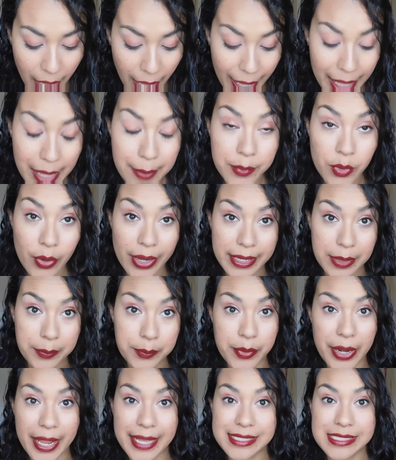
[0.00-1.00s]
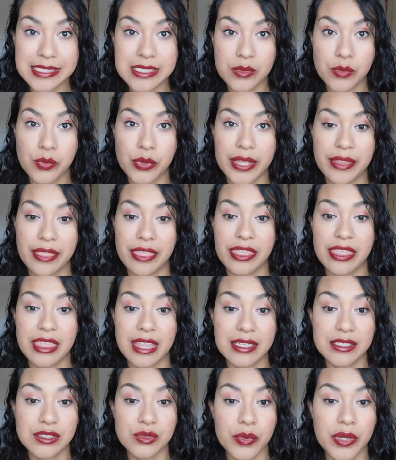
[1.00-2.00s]
I am quite impressed with
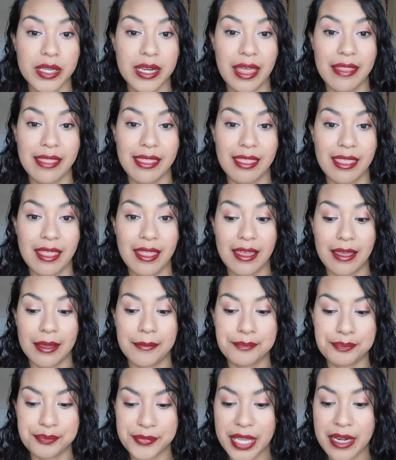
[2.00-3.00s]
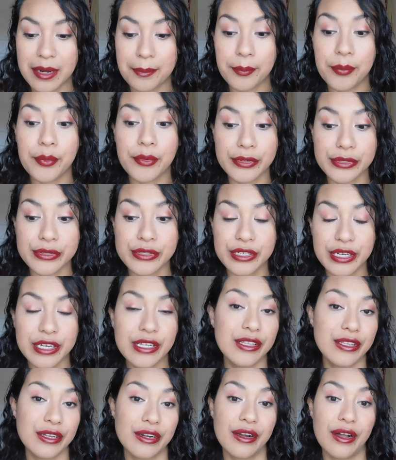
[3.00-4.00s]
this one and the kind of bold
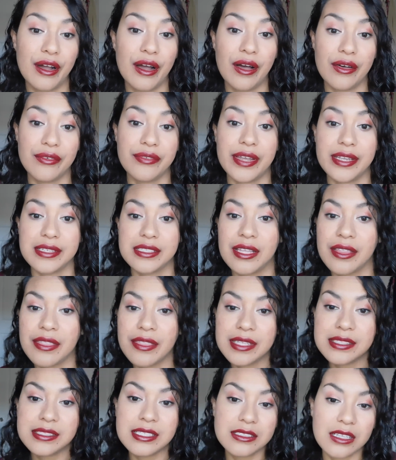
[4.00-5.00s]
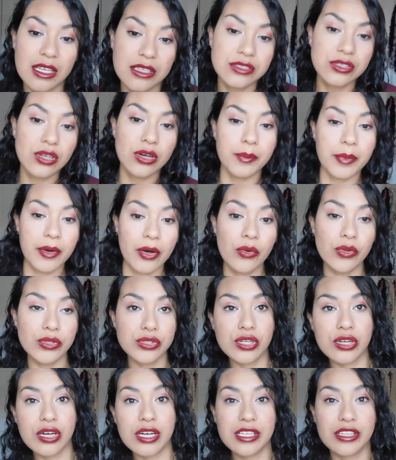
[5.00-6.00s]
color of it. This is also a
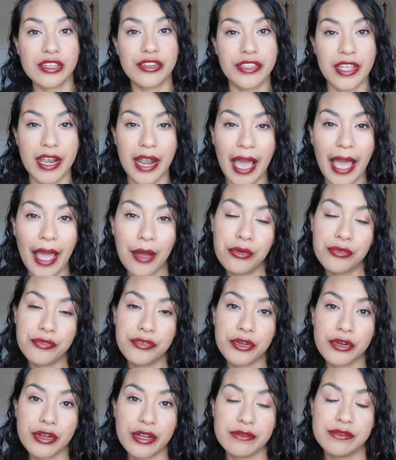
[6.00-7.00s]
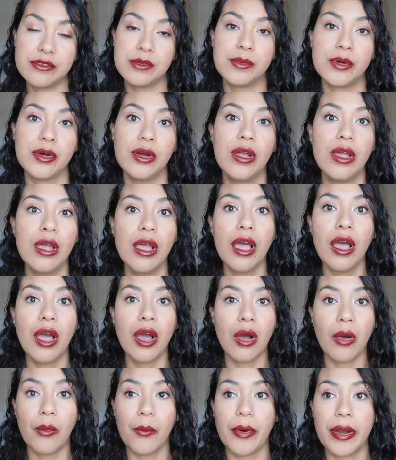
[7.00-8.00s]
bold color that I would feel comfortable
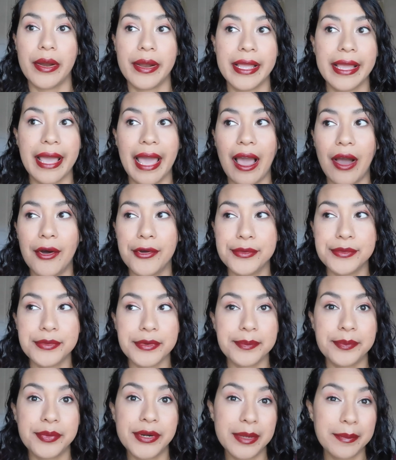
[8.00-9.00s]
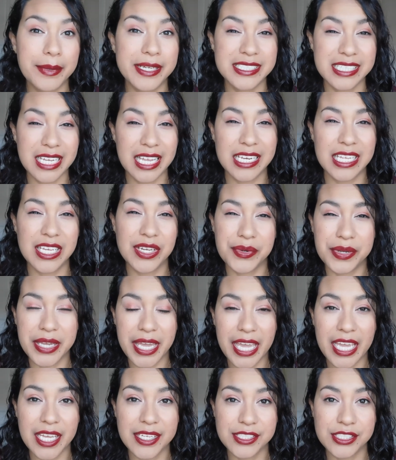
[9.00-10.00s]
wearing out to pretty much any
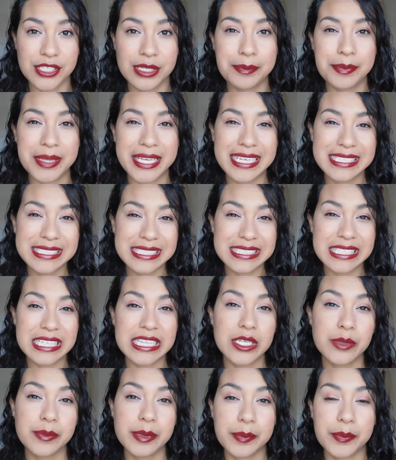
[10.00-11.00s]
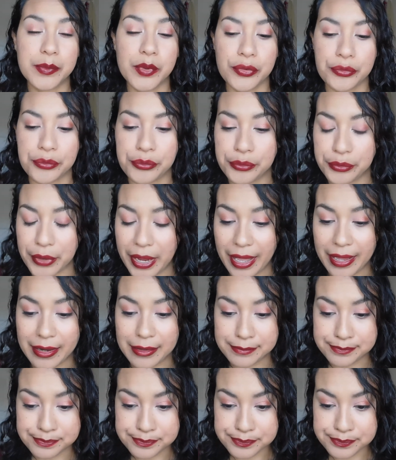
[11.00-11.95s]
occasion because it's a little bit more red